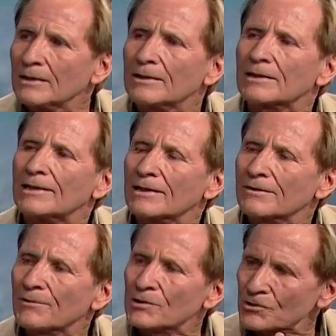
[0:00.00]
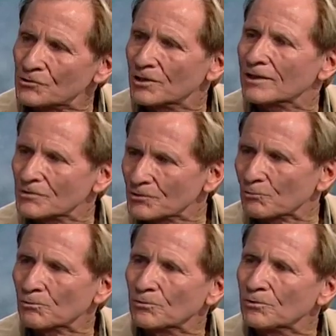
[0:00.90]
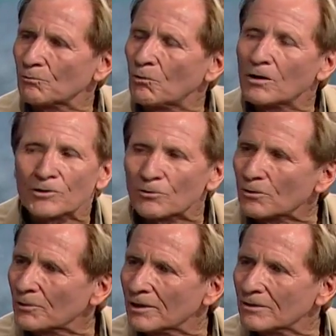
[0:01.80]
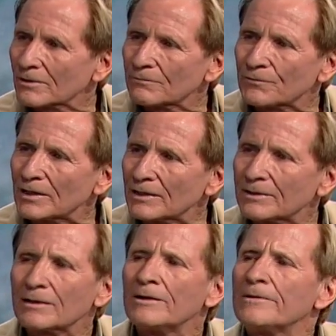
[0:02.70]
It gave us a chance as a crew to wander around and find